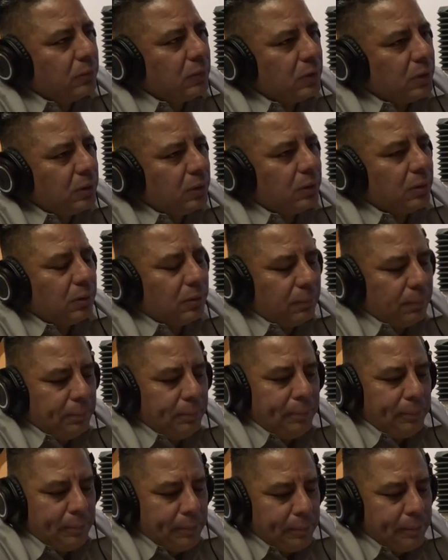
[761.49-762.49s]

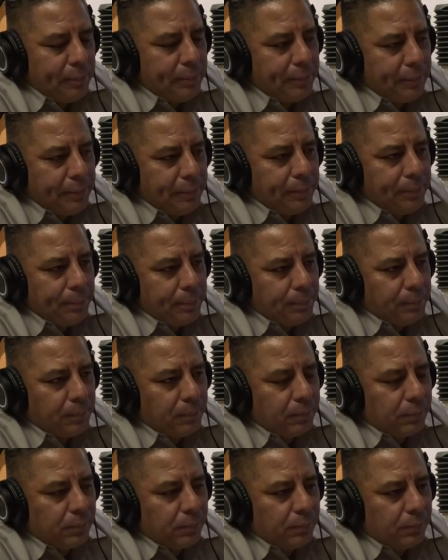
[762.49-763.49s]

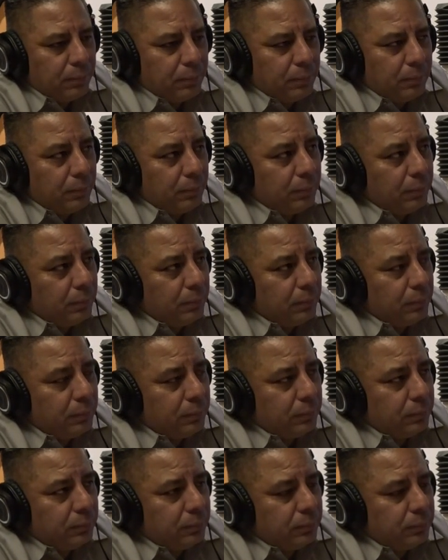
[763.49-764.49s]

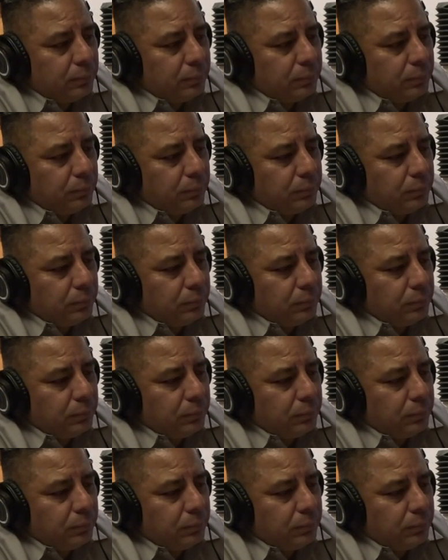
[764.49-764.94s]
No words are spoken by the person on screen.